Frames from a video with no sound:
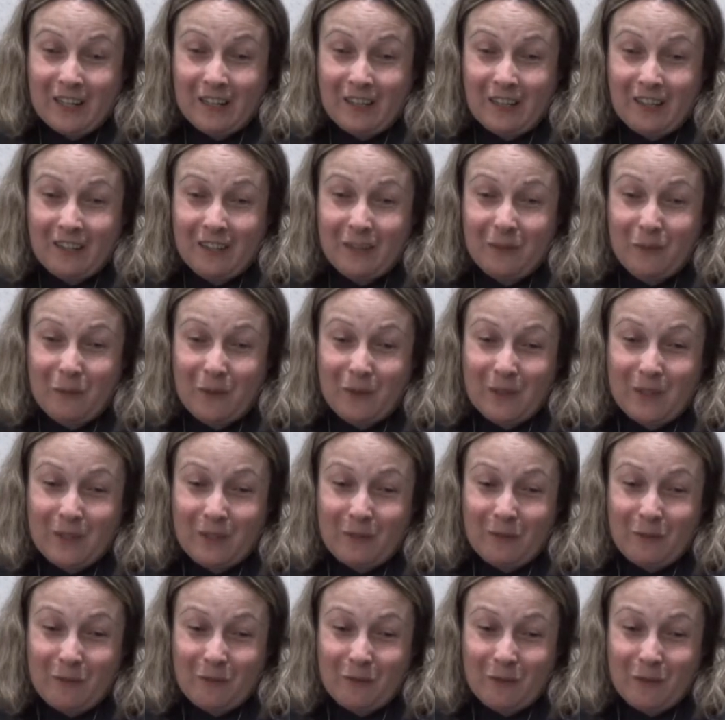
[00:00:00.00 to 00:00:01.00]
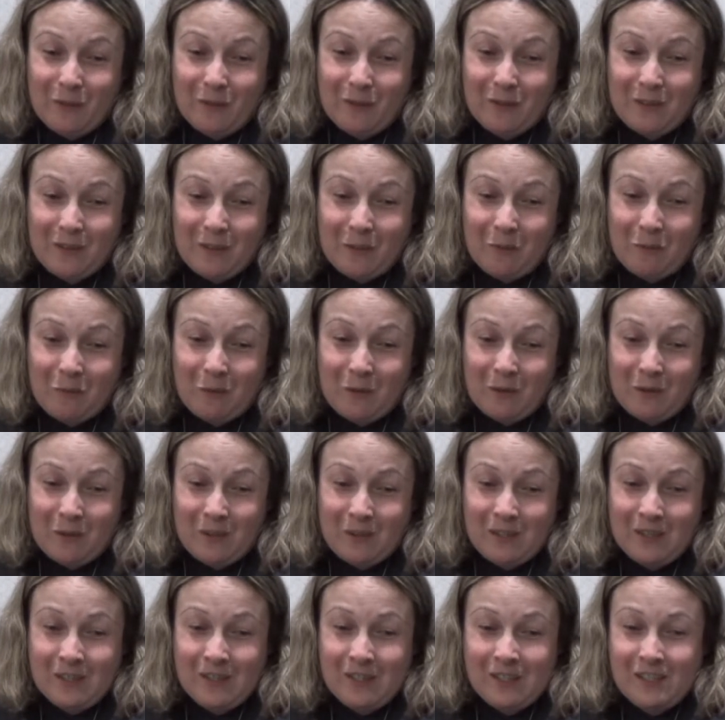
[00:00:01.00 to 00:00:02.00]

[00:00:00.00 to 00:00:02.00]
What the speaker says: That is why some of those celebrities